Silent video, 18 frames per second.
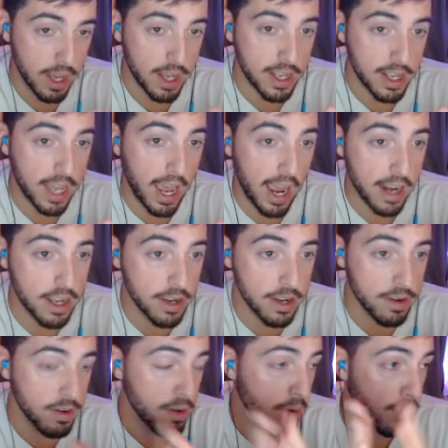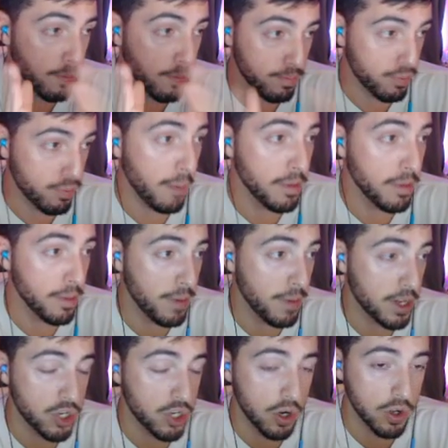Canyon, probably the
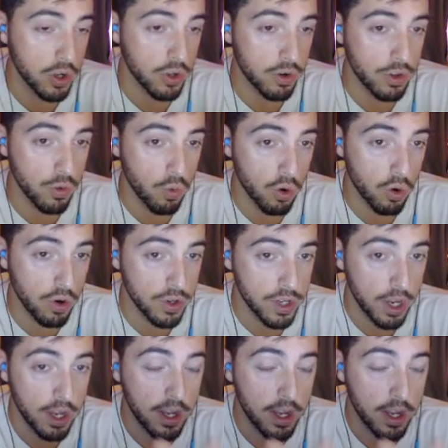best jungler in the world,